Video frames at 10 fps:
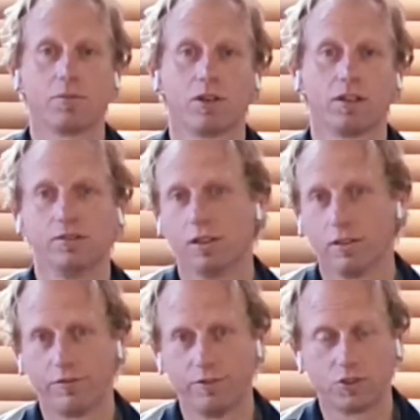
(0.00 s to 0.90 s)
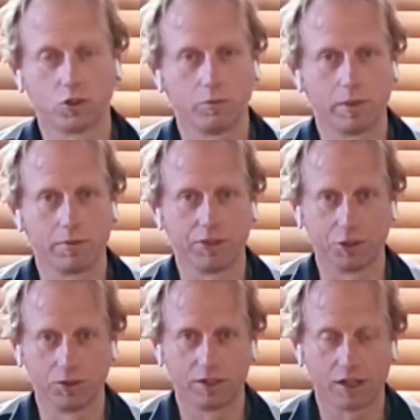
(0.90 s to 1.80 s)
but I saw people
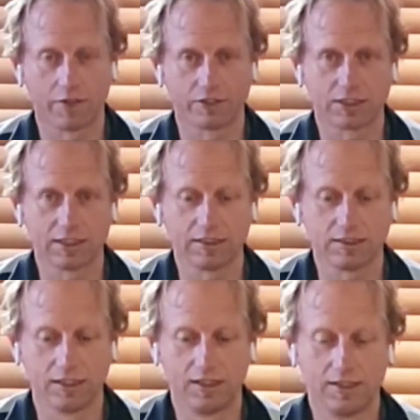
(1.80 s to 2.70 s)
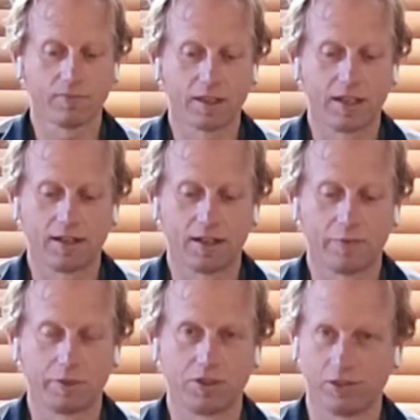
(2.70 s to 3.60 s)
doing it overseas and I've
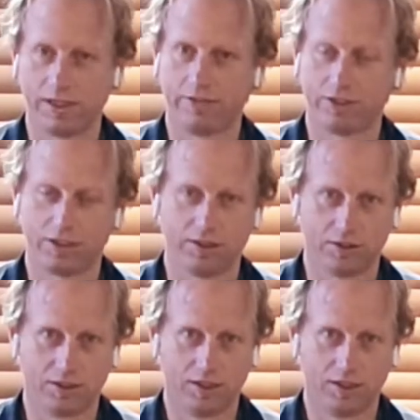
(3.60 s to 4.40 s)
been doing it ever since.